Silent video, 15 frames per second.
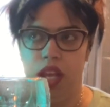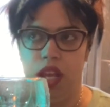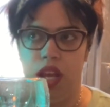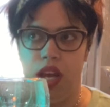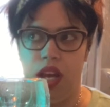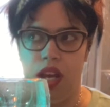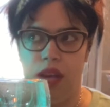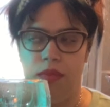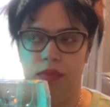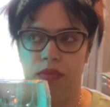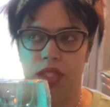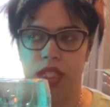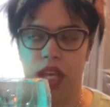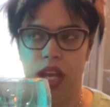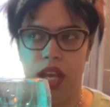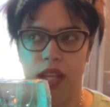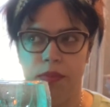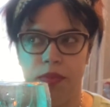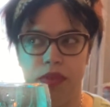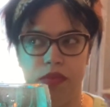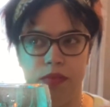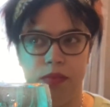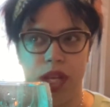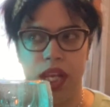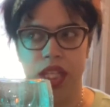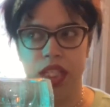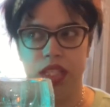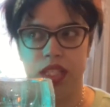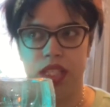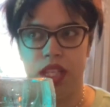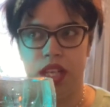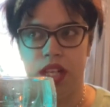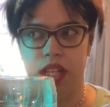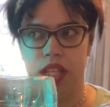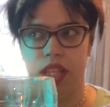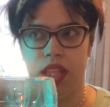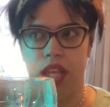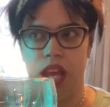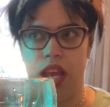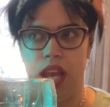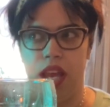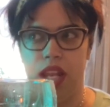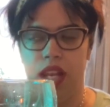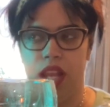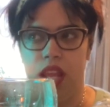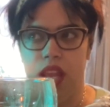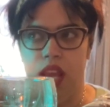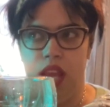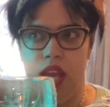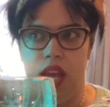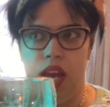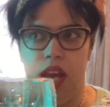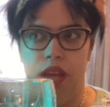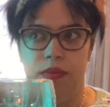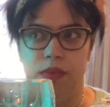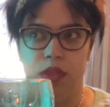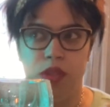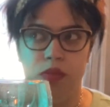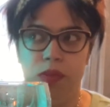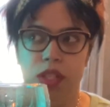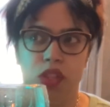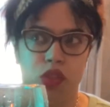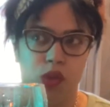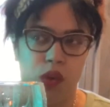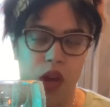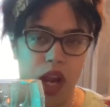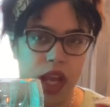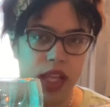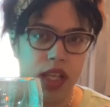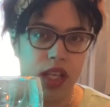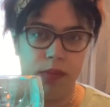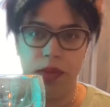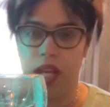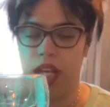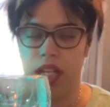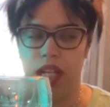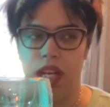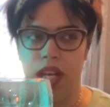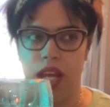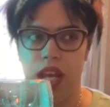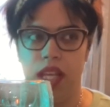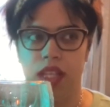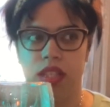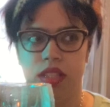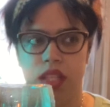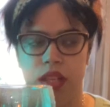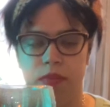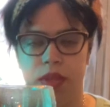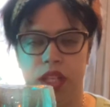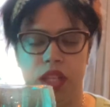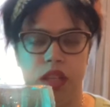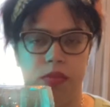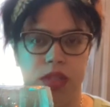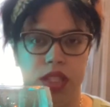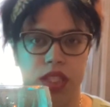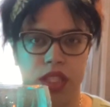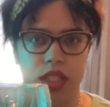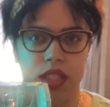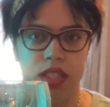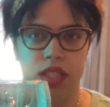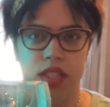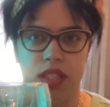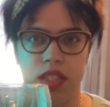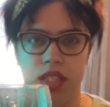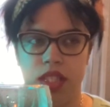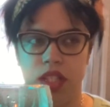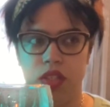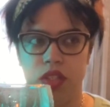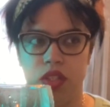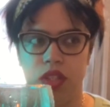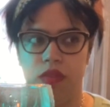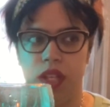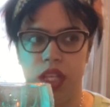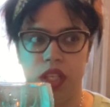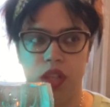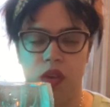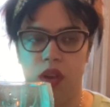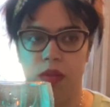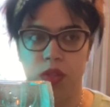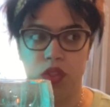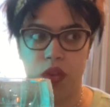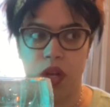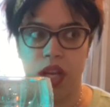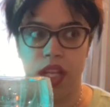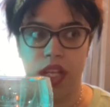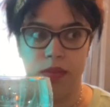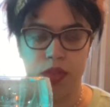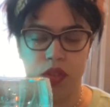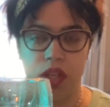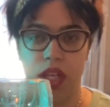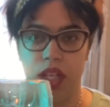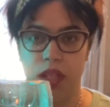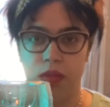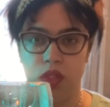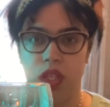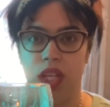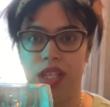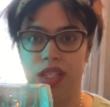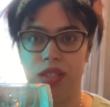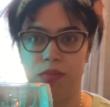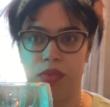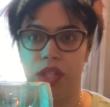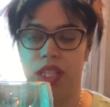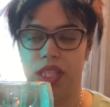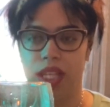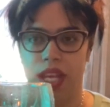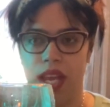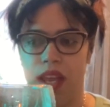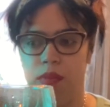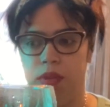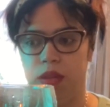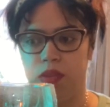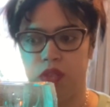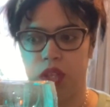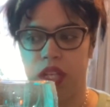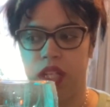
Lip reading: type of mindset that you've been trying, I'm not gonna lie, because I am picking up this energy of, like, you know, I'm trying to break the habit, I'm